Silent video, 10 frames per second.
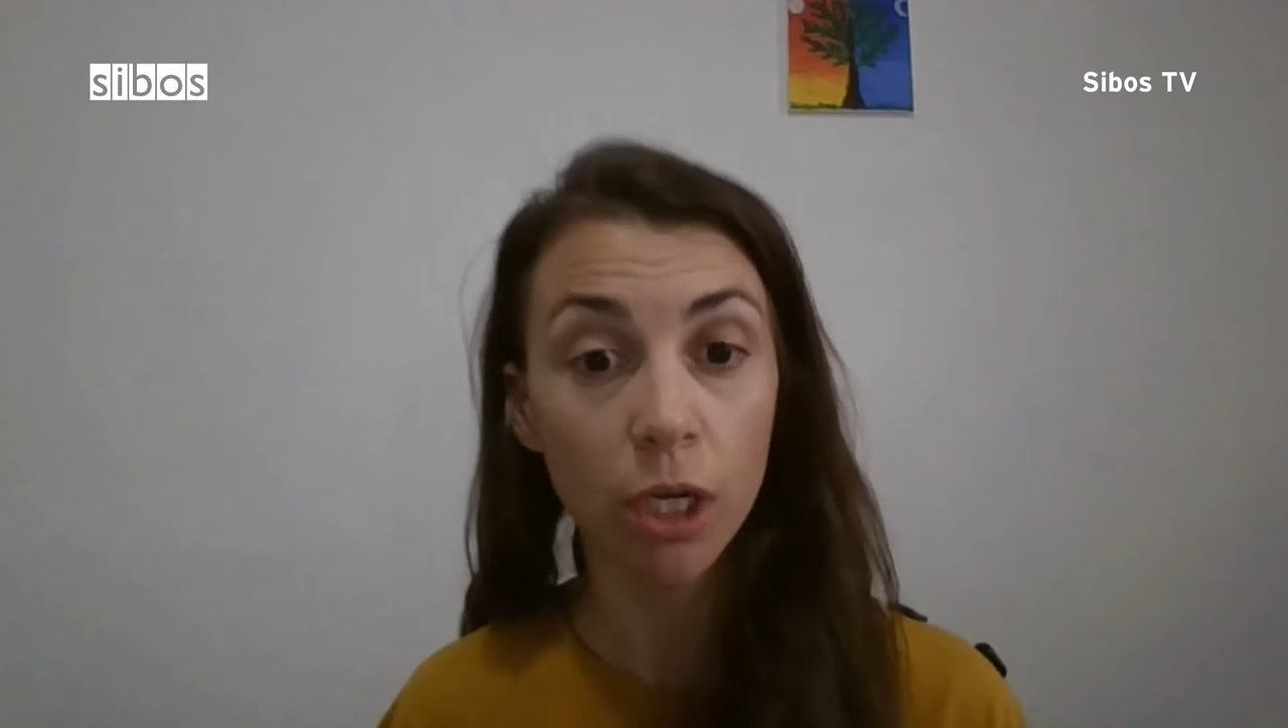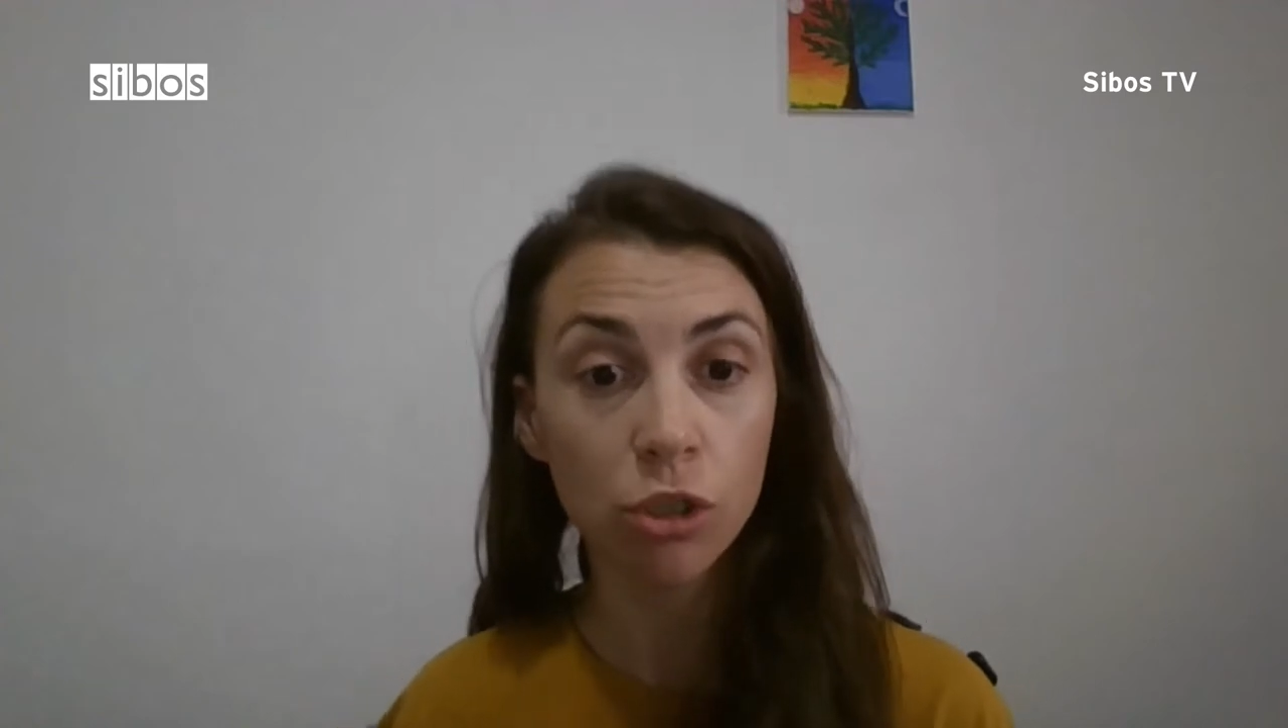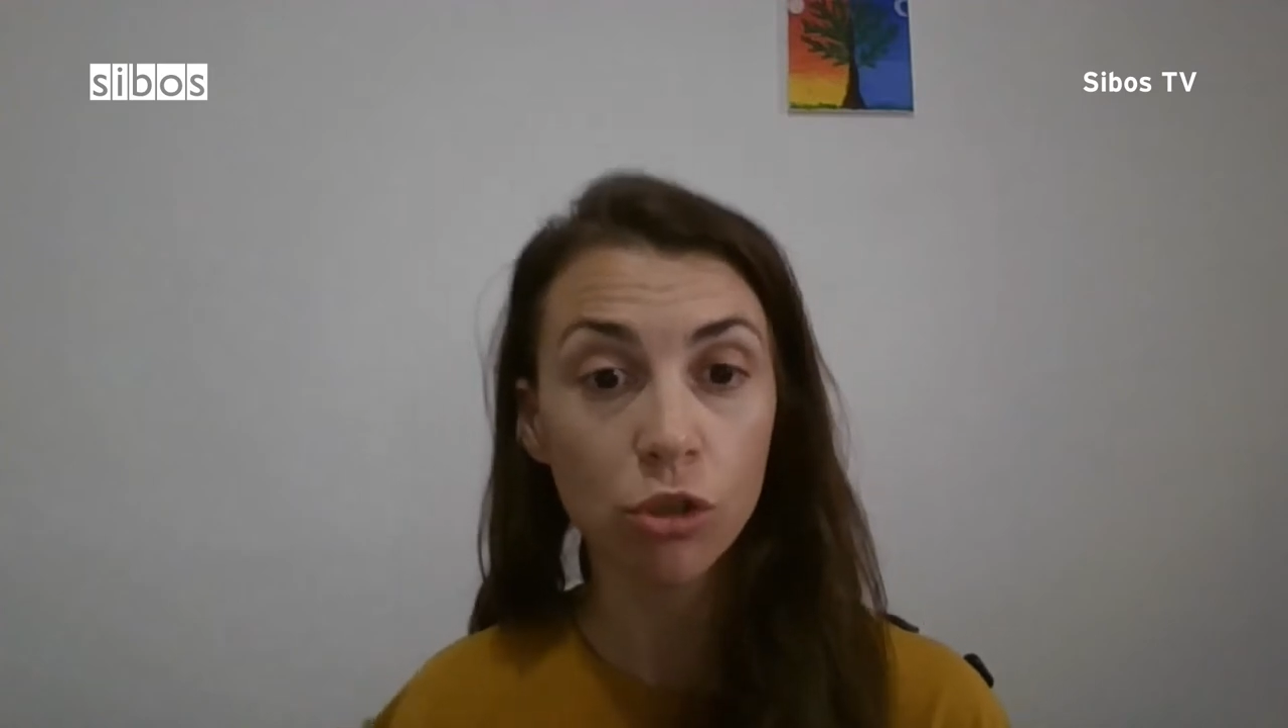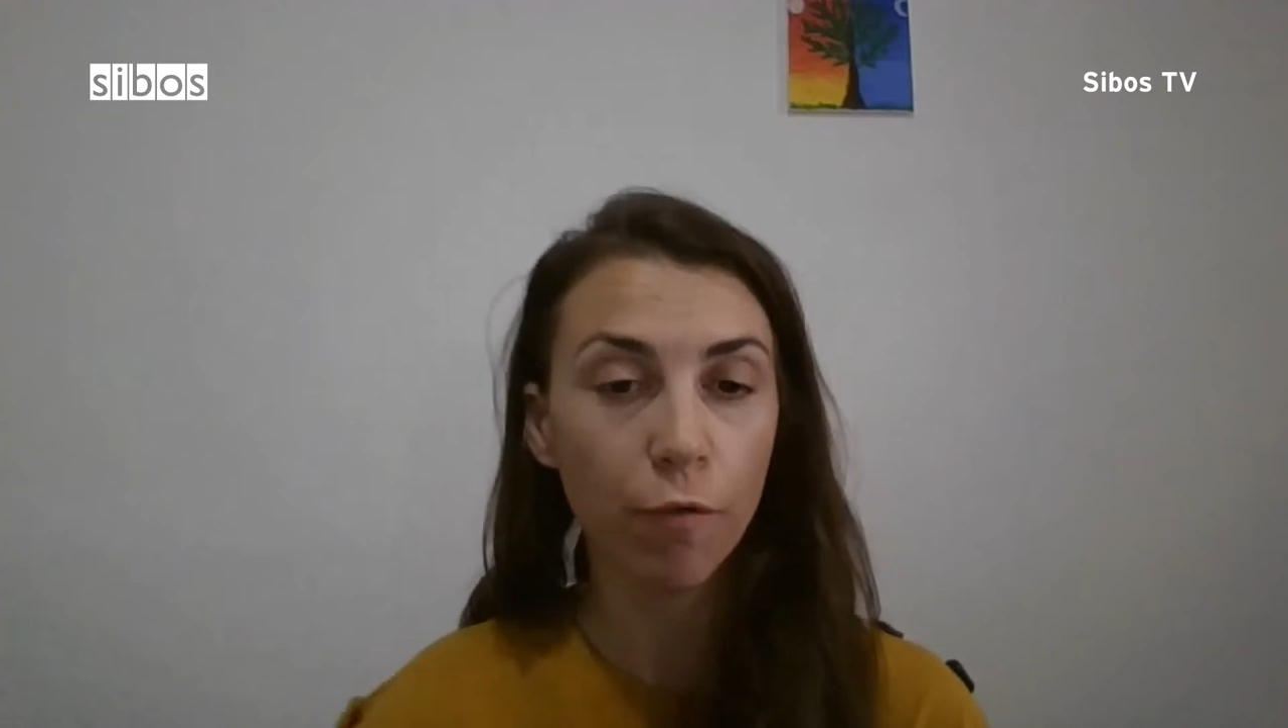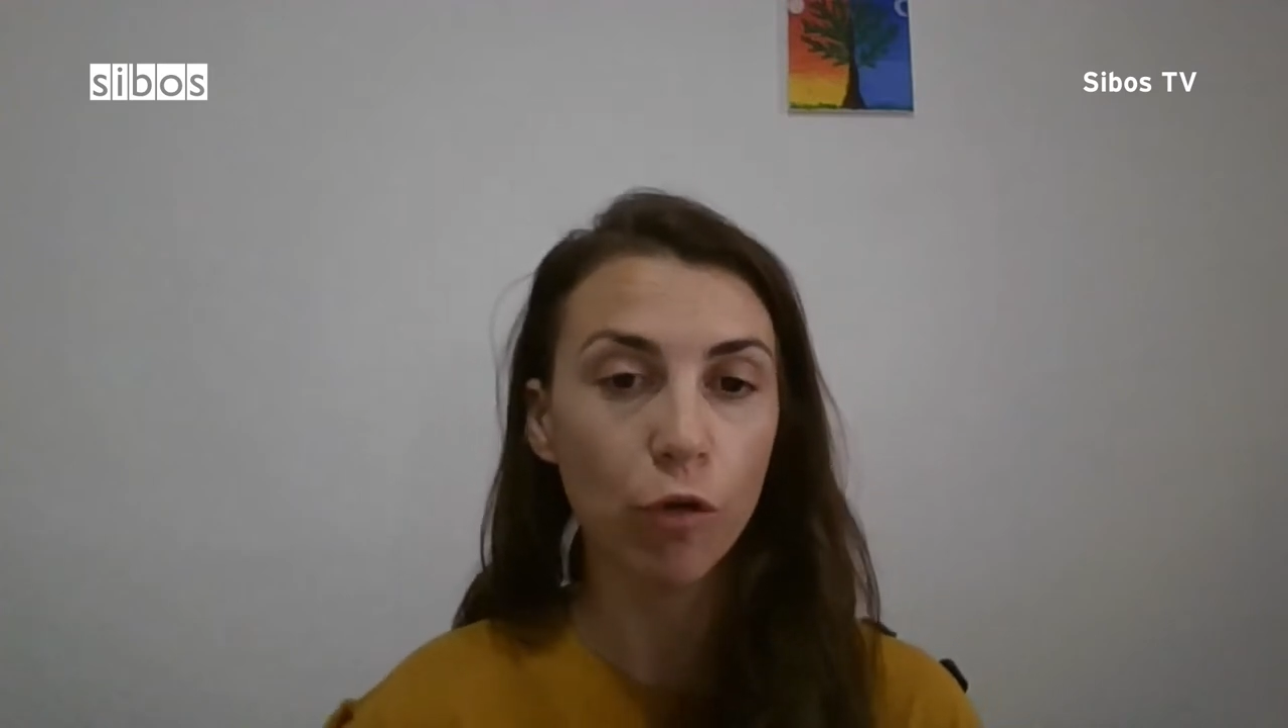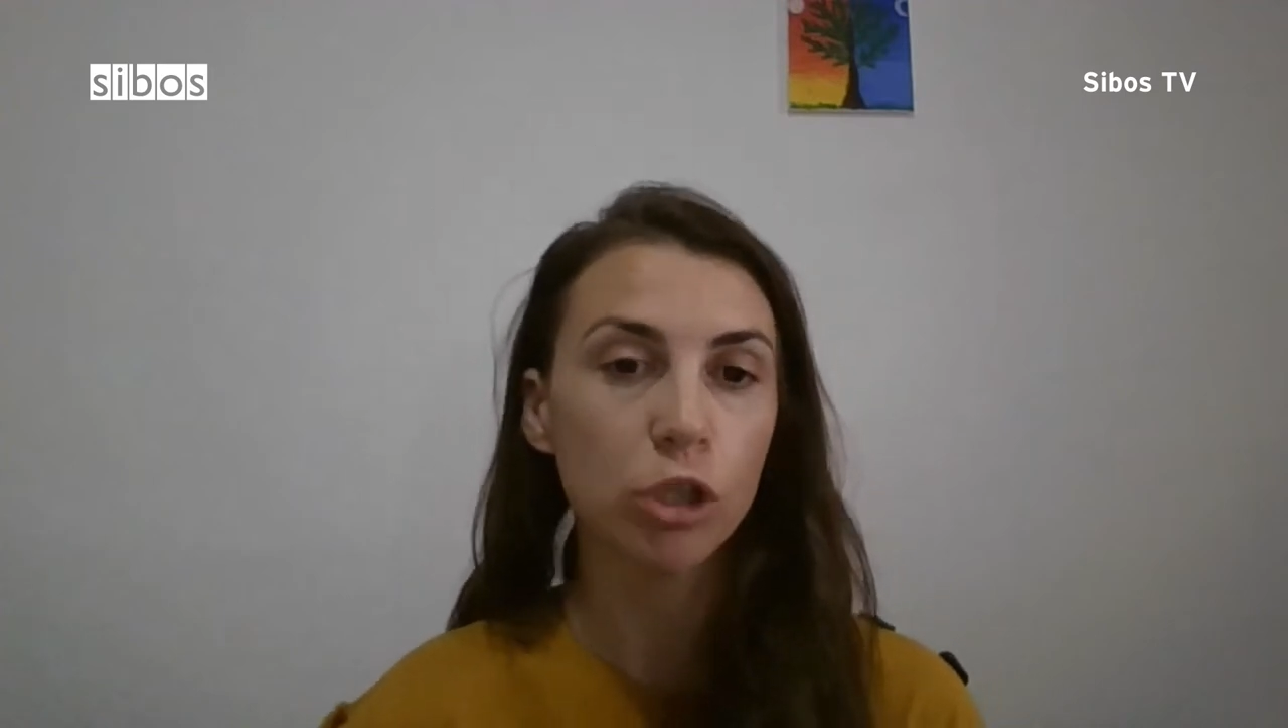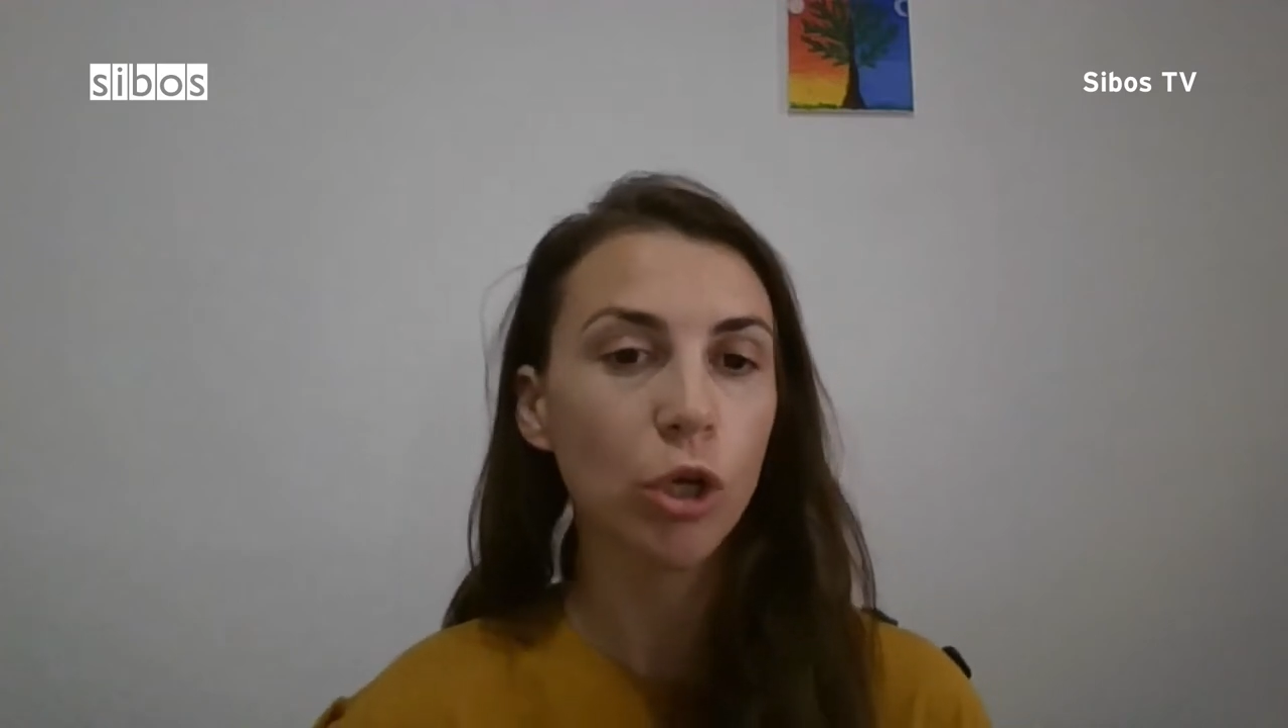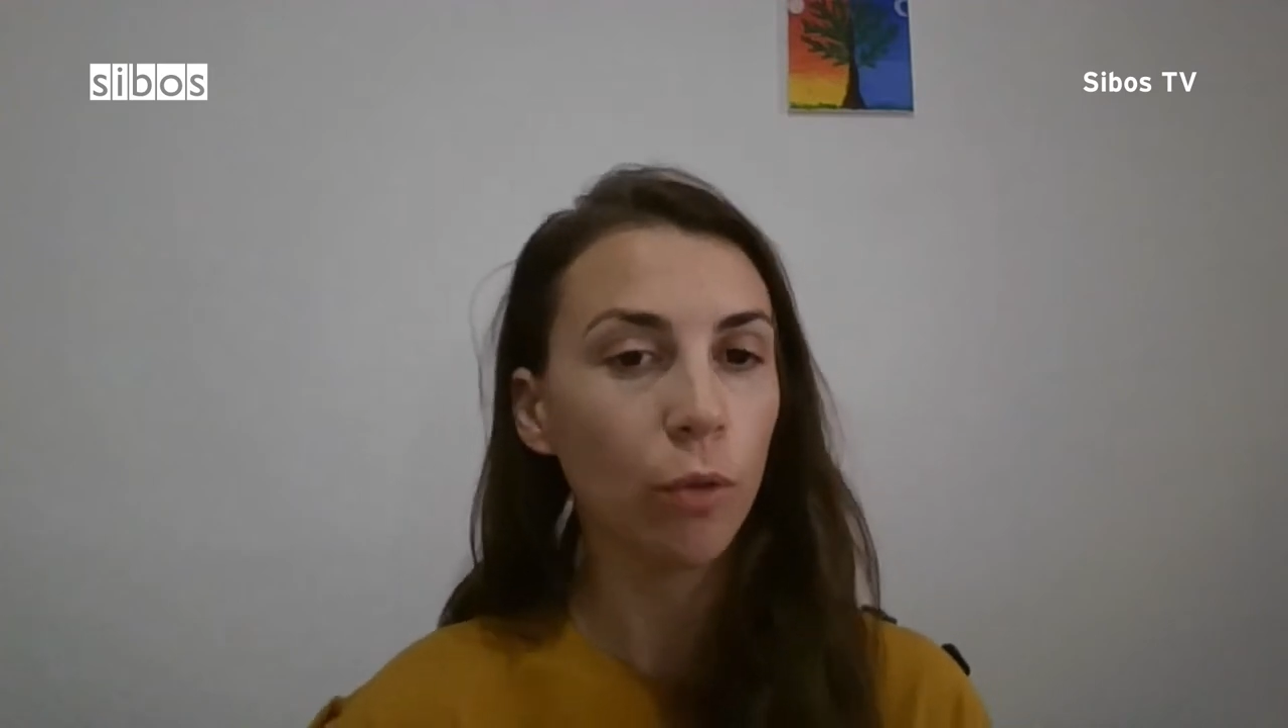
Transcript: on and so forth.